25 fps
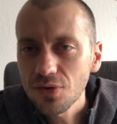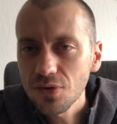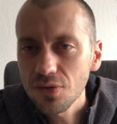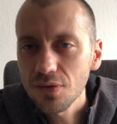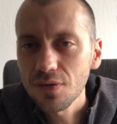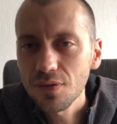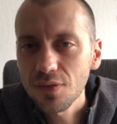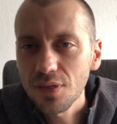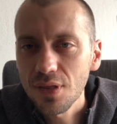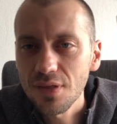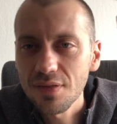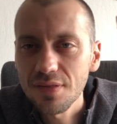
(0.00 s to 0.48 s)
those
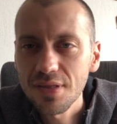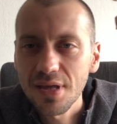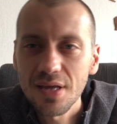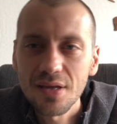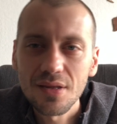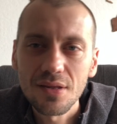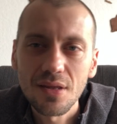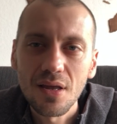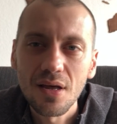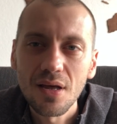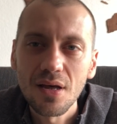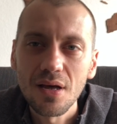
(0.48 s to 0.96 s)
are the things
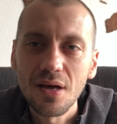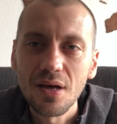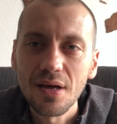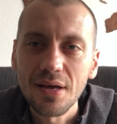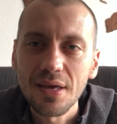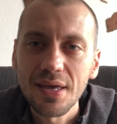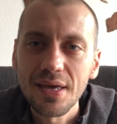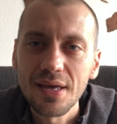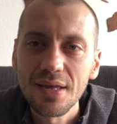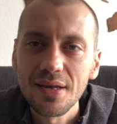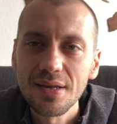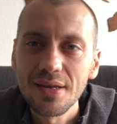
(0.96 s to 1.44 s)
that
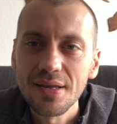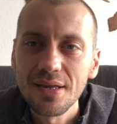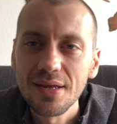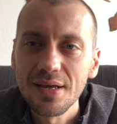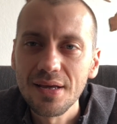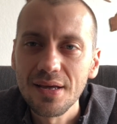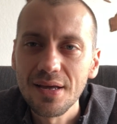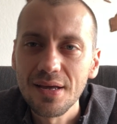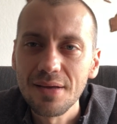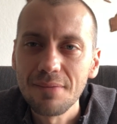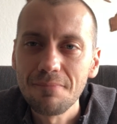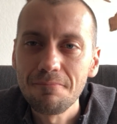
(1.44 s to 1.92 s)

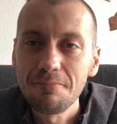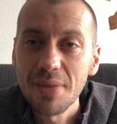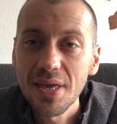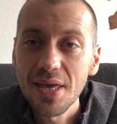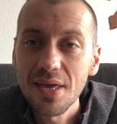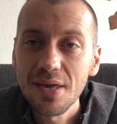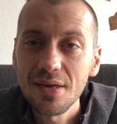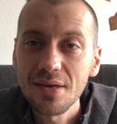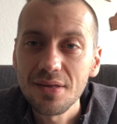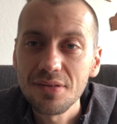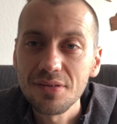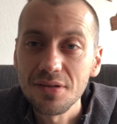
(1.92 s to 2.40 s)
can
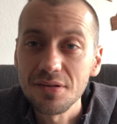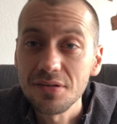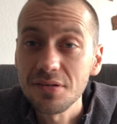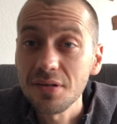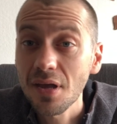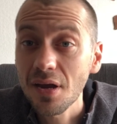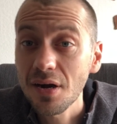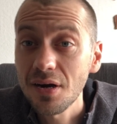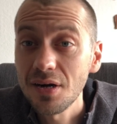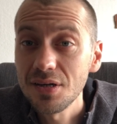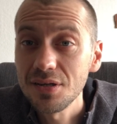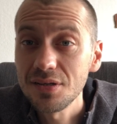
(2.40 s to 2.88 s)
make
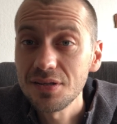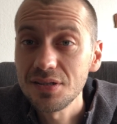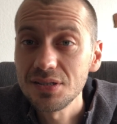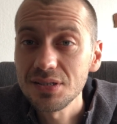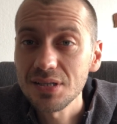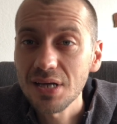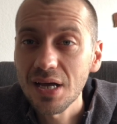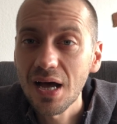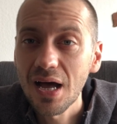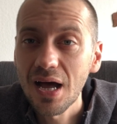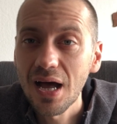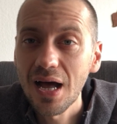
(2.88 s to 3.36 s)
this
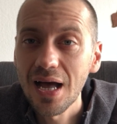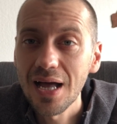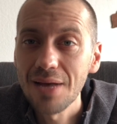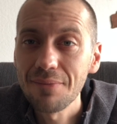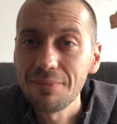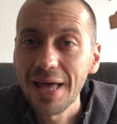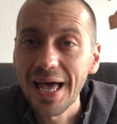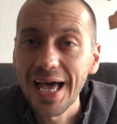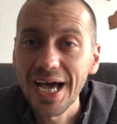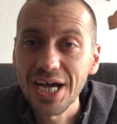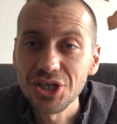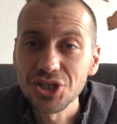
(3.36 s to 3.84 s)
quarantine
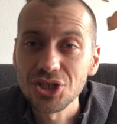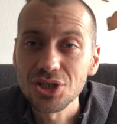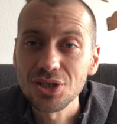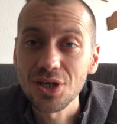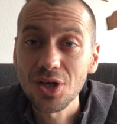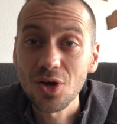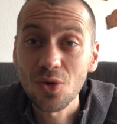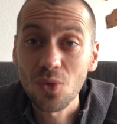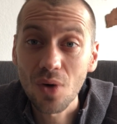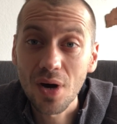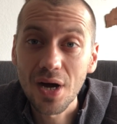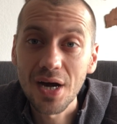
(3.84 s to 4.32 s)
time
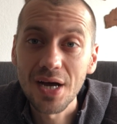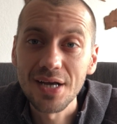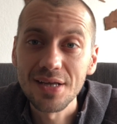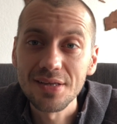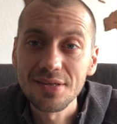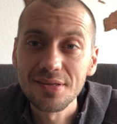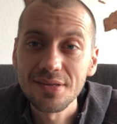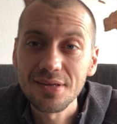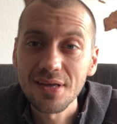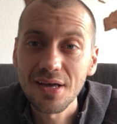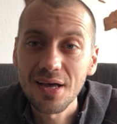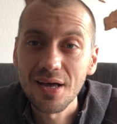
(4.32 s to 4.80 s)
actually
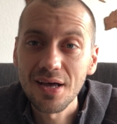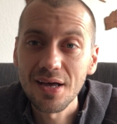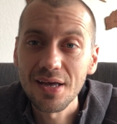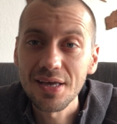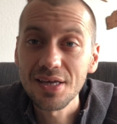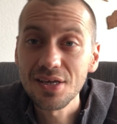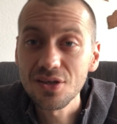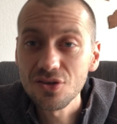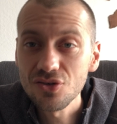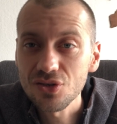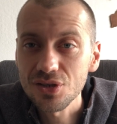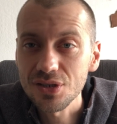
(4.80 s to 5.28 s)
quite
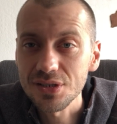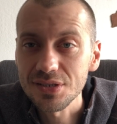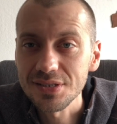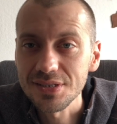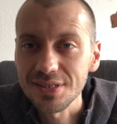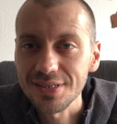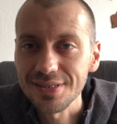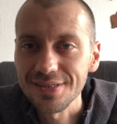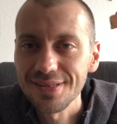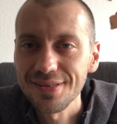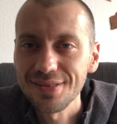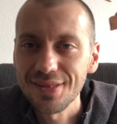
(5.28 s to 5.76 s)

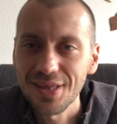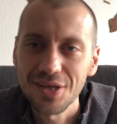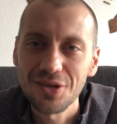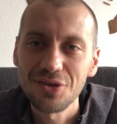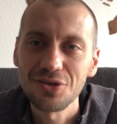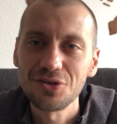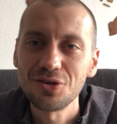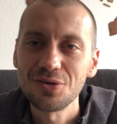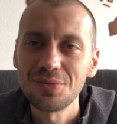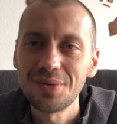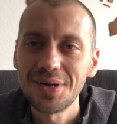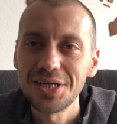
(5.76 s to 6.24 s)
interesting.
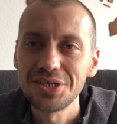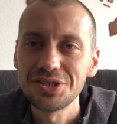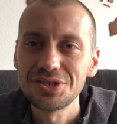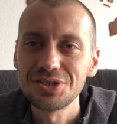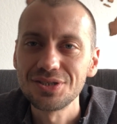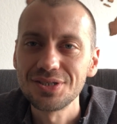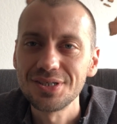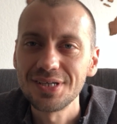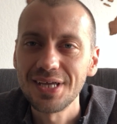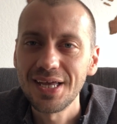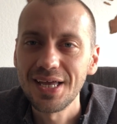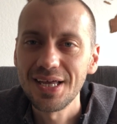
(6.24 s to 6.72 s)
Thank you so
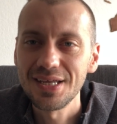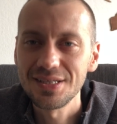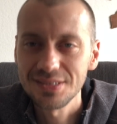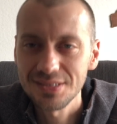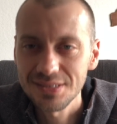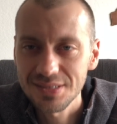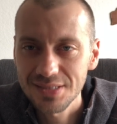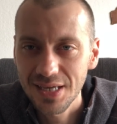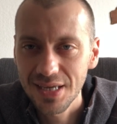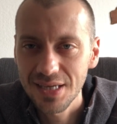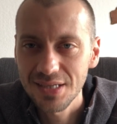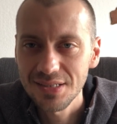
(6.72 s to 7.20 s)
much, and
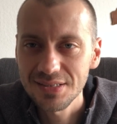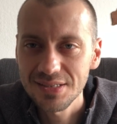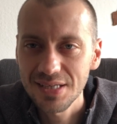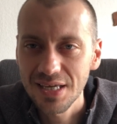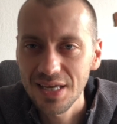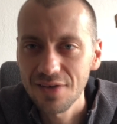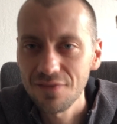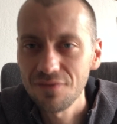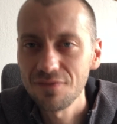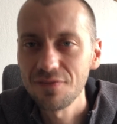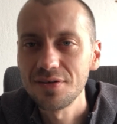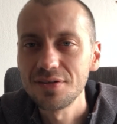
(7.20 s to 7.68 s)
stay
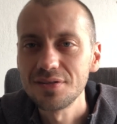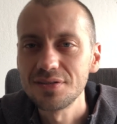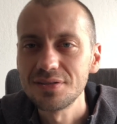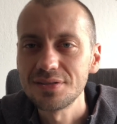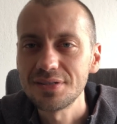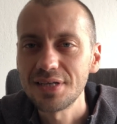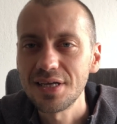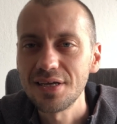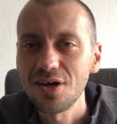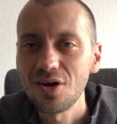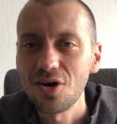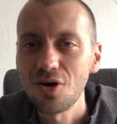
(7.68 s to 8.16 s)
safe,
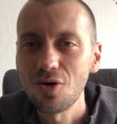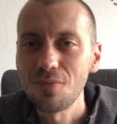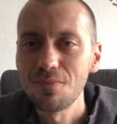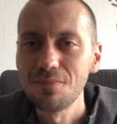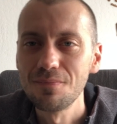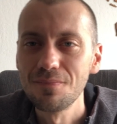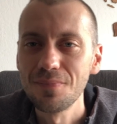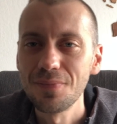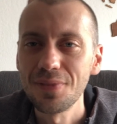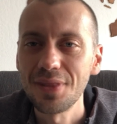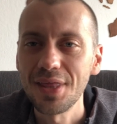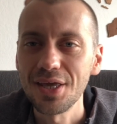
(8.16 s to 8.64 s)
stay
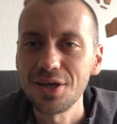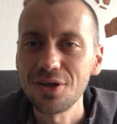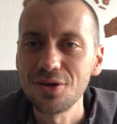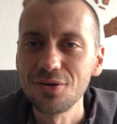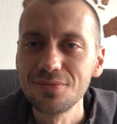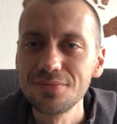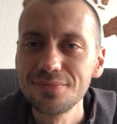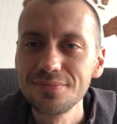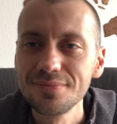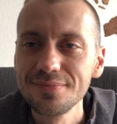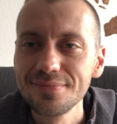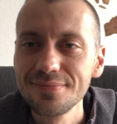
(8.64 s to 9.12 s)
home. Thank
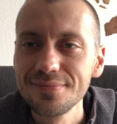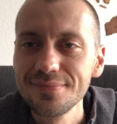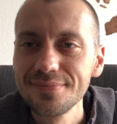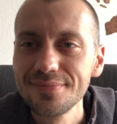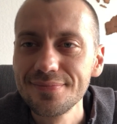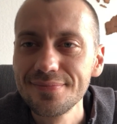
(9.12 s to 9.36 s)
you.